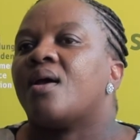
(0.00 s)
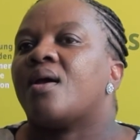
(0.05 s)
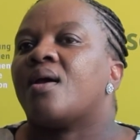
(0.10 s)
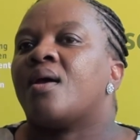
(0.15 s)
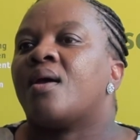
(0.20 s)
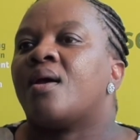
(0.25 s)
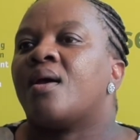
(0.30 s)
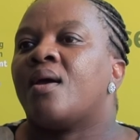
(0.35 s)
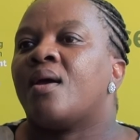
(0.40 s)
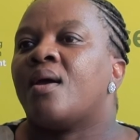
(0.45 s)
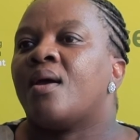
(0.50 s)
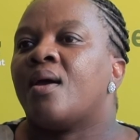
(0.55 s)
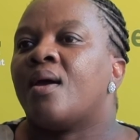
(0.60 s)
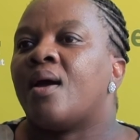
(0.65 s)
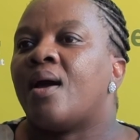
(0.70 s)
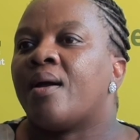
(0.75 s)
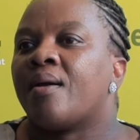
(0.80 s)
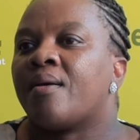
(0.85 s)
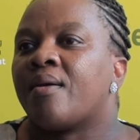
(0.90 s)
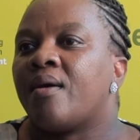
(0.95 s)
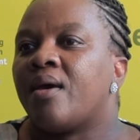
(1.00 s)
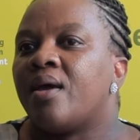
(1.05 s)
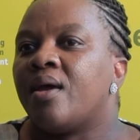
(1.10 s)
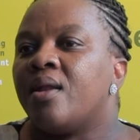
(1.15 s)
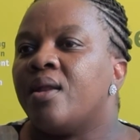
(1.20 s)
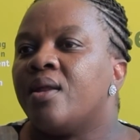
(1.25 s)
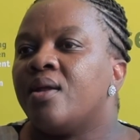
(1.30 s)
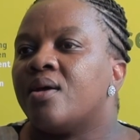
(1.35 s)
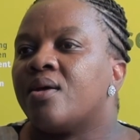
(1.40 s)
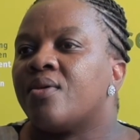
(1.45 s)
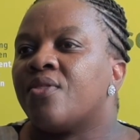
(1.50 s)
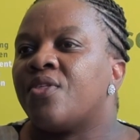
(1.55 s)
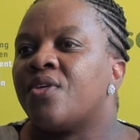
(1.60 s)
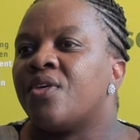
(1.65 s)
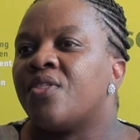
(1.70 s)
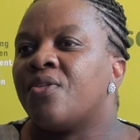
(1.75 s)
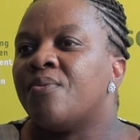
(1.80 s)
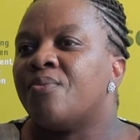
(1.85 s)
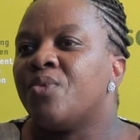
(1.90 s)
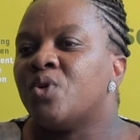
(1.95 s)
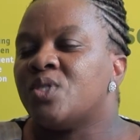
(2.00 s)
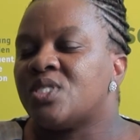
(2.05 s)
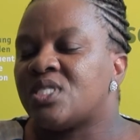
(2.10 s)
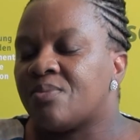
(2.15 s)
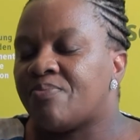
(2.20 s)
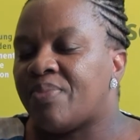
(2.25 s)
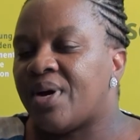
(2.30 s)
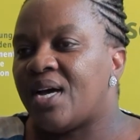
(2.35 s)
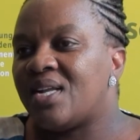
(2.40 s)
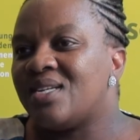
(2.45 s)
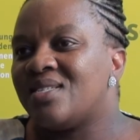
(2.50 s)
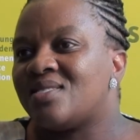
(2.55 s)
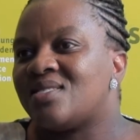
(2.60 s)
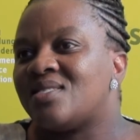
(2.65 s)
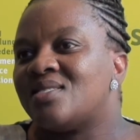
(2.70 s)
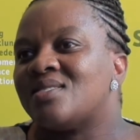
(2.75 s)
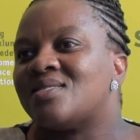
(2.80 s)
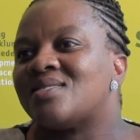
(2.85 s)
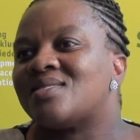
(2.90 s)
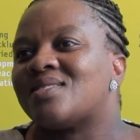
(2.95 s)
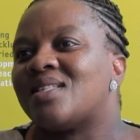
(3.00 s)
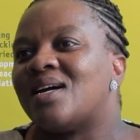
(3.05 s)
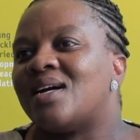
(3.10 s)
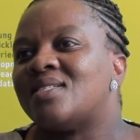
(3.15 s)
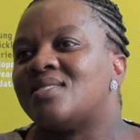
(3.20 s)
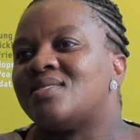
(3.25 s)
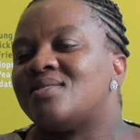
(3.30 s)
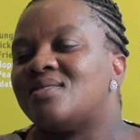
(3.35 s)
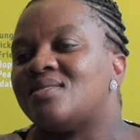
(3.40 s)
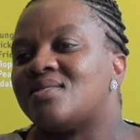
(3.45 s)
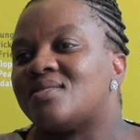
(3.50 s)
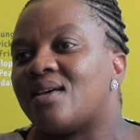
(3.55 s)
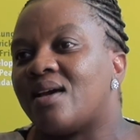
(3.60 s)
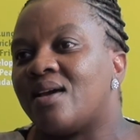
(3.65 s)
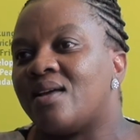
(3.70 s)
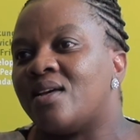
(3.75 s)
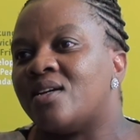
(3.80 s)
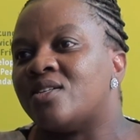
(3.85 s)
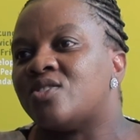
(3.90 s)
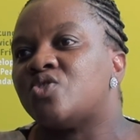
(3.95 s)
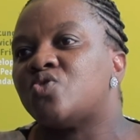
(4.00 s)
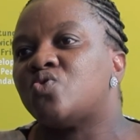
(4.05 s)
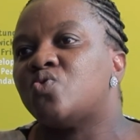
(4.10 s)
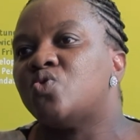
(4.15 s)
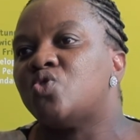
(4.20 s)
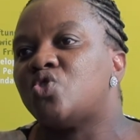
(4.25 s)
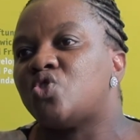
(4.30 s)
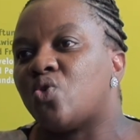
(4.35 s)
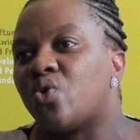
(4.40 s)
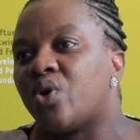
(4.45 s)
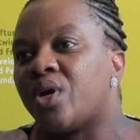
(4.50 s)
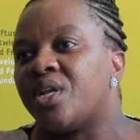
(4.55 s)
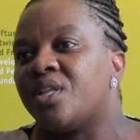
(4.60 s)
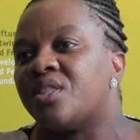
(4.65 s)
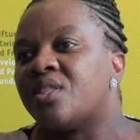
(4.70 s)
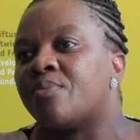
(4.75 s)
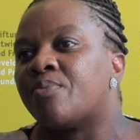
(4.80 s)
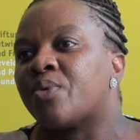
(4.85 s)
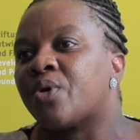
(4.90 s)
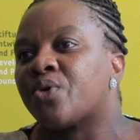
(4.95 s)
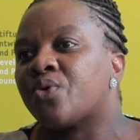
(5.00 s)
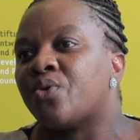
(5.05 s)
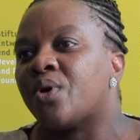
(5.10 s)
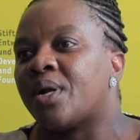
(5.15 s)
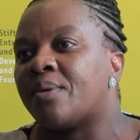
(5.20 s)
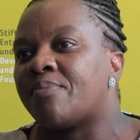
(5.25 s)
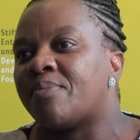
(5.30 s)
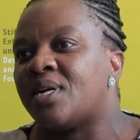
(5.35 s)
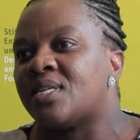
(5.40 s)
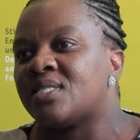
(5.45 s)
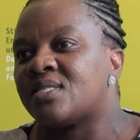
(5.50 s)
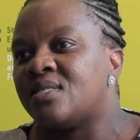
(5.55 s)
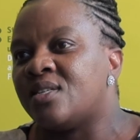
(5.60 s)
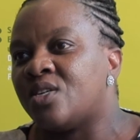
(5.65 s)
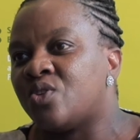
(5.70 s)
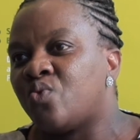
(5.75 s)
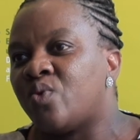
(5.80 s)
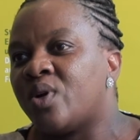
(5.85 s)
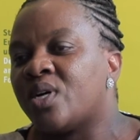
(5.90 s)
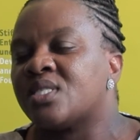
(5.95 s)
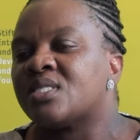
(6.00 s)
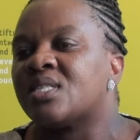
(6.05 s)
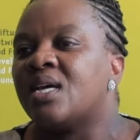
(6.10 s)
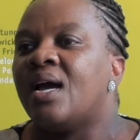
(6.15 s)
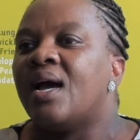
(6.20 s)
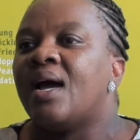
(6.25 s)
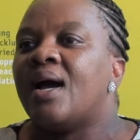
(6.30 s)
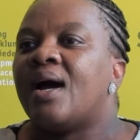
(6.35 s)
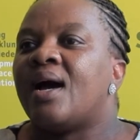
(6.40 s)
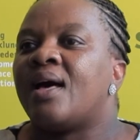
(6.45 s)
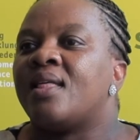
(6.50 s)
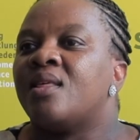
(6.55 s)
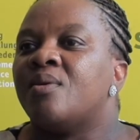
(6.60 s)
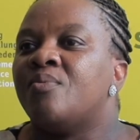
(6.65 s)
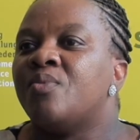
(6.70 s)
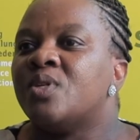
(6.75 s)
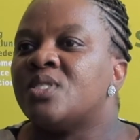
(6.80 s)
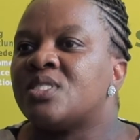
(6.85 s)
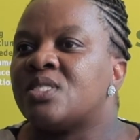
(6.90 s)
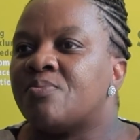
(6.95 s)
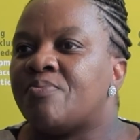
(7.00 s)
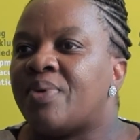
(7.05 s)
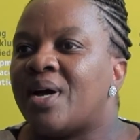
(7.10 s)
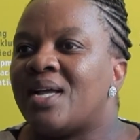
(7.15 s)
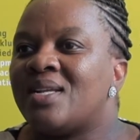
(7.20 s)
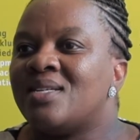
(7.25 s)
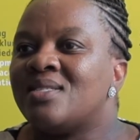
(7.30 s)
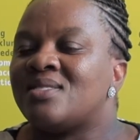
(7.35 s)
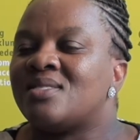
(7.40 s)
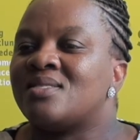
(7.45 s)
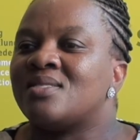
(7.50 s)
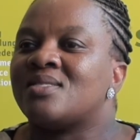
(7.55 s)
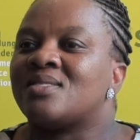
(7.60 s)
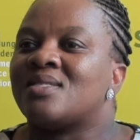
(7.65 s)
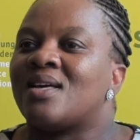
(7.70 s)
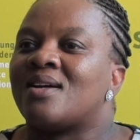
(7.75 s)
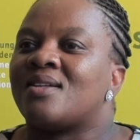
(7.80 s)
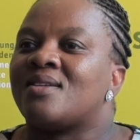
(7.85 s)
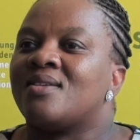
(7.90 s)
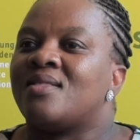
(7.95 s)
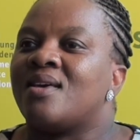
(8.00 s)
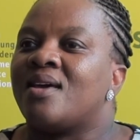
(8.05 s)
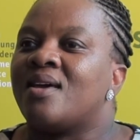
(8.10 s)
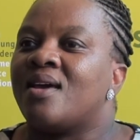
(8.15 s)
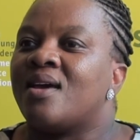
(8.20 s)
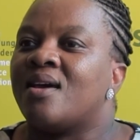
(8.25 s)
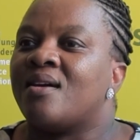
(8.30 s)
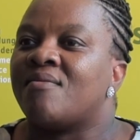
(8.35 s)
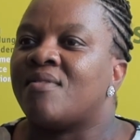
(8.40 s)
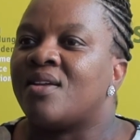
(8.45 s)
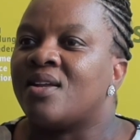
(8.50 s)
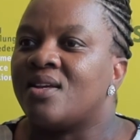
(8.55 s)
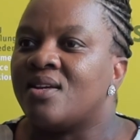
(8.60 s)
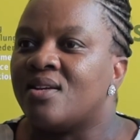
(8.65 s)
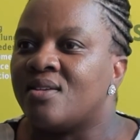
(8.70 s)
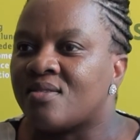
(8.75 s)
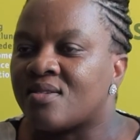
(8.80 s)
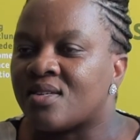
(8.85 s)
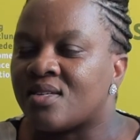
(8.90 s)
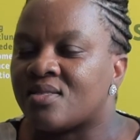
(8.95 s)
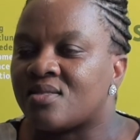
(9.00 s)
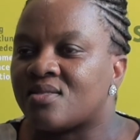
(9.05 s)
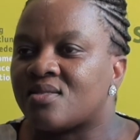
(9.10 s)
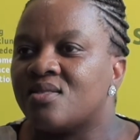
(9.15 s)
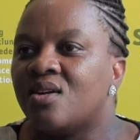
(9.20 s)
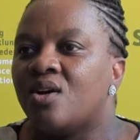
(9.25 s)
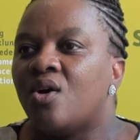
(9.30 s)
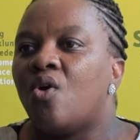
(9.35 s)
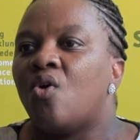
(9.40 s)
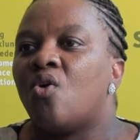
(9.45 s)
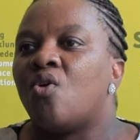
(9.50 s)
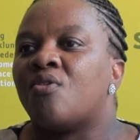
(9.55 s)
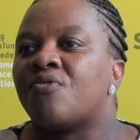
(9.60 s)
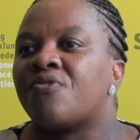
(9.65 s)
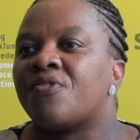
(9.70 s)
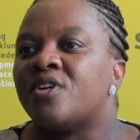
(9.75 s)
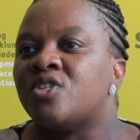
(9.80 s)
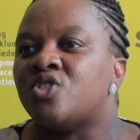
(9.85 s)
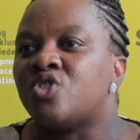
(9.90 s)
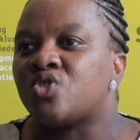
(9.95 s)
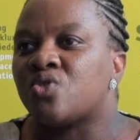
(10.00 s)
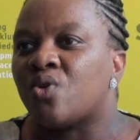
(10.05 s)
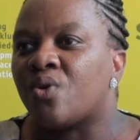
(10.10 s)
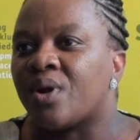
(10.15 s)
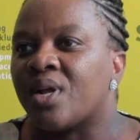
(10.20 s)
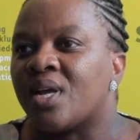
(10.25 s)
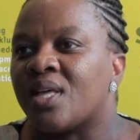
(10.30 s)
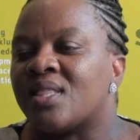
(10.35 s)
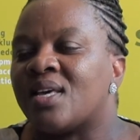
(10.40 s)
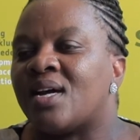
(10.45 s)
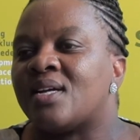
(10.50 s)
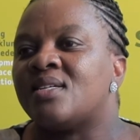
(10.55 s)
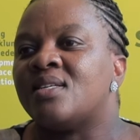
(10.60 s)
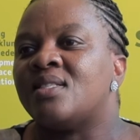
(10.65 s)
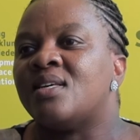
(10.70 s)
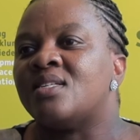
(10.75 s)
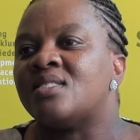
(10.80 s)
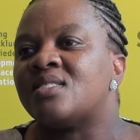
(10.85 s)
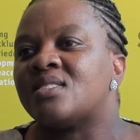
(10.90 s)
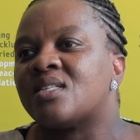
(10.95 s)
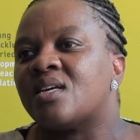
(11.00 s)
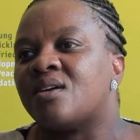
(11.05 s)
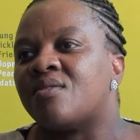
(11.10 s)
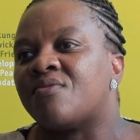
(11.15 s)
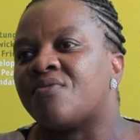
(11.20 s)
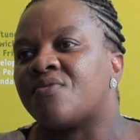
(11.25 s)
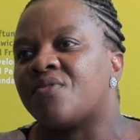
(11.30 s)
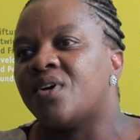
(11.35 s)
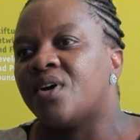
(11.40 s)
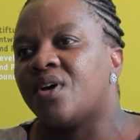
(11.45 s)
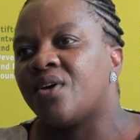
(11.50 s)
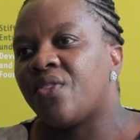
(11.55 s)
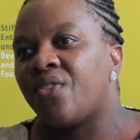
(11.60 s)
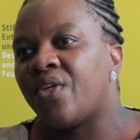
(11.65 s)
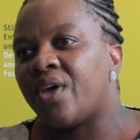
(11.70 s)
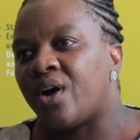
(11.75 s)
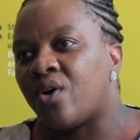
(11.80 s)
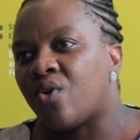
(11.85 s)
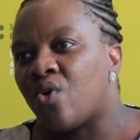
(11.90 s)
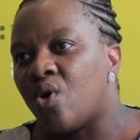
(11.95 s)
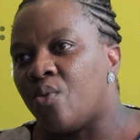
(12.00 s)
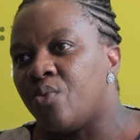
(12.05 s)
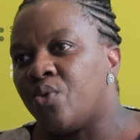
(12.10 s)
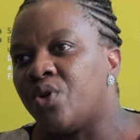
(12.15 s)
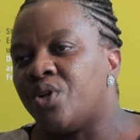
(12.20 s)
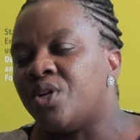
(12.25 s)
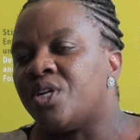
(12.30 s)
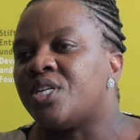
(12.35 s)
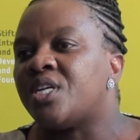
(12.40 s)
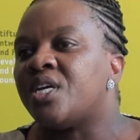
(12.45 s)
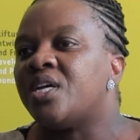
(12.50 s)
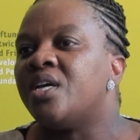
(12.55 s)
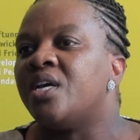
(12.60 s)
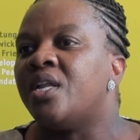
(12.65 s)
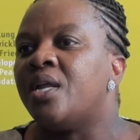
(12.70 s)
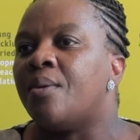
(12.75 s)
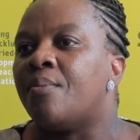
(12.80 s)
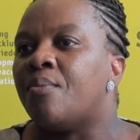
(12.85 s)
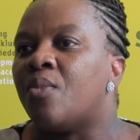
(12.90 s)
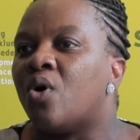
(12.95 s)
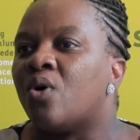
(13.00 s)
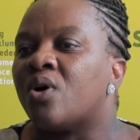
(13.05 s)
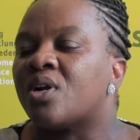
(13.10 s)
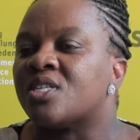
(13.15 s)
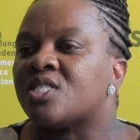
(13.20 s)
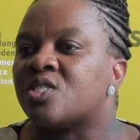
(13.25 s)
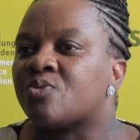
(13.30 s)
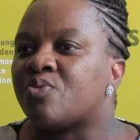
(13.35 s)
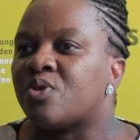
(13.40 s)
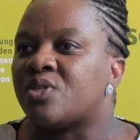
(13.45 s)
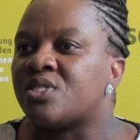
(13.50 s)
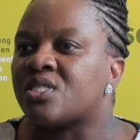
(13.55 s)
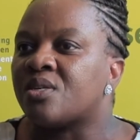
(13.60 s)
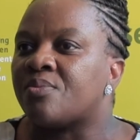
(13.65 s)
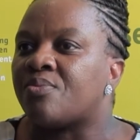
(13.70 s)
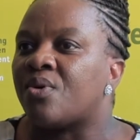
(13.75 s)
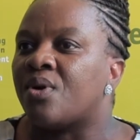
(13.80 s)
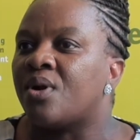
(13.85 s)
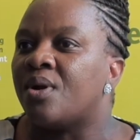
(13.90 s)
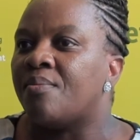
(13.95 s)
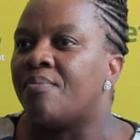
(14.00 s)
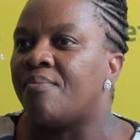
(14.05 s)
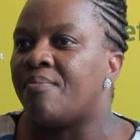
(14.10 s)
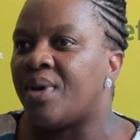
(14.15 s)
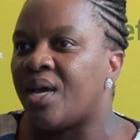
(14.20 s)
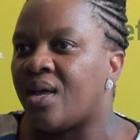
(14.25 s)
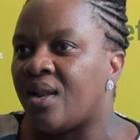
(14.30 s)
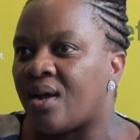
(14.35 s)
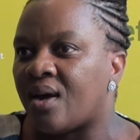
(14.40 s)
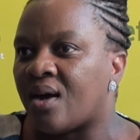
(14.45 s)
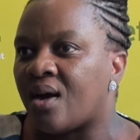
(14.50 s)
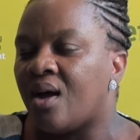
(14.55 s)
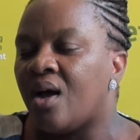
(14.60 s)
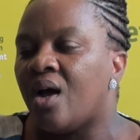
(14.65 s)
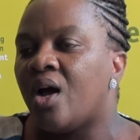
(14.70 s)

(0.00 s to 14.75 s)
Uh, again, the, the, municipalities that decided to join the Procura Plus networks are the municipalities that they have an interest of ensuring that they serve their community in a more responsible manner.